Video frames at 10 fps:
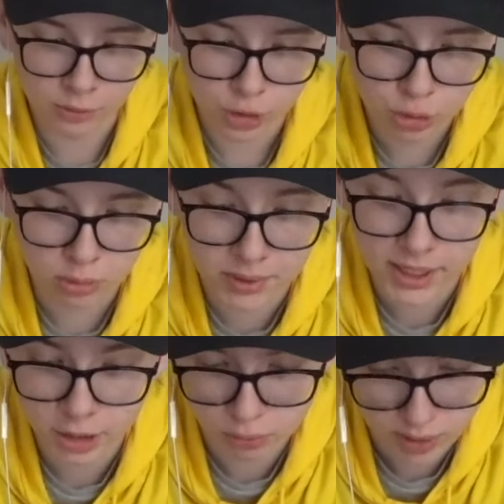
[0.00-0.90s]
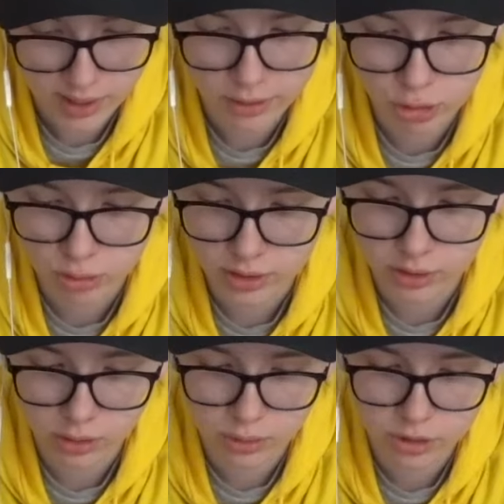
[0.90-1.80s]
for 2 a black and a red. Destroy
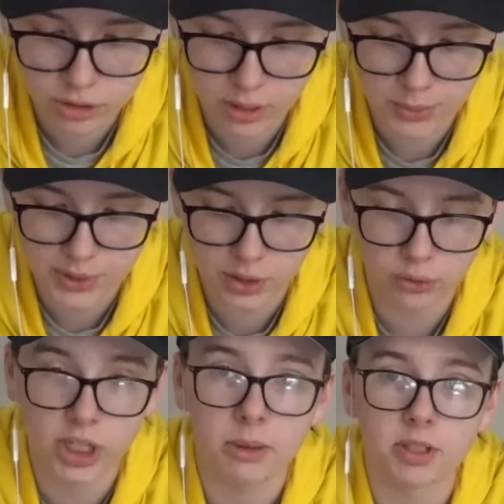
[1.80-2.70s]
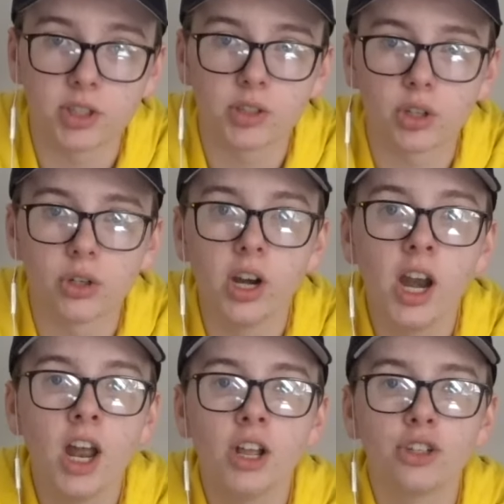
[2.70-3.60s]
target creature that was dealt damage this turn.
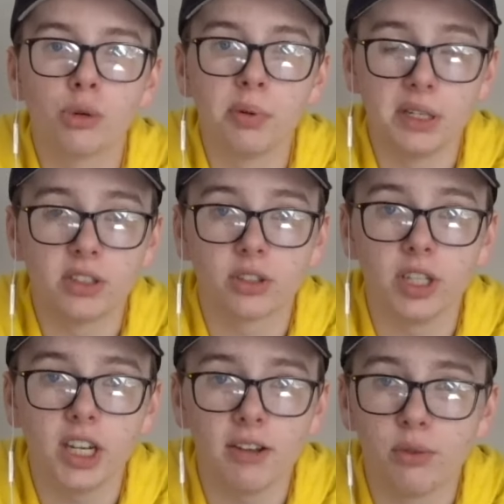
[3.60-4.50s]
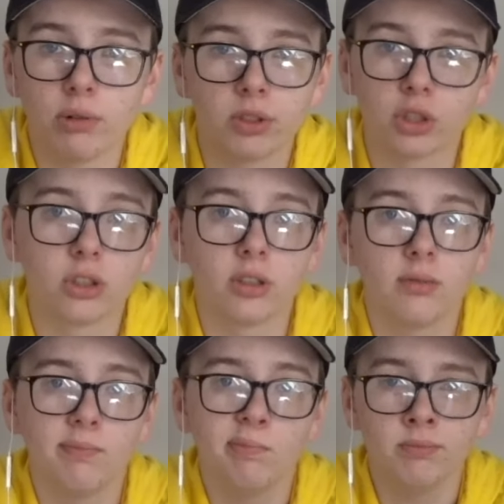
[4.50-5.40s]
So basically, if you have a turn
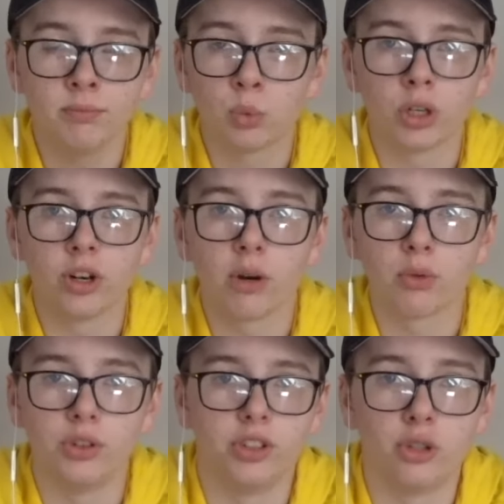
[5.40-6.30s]
where you're not really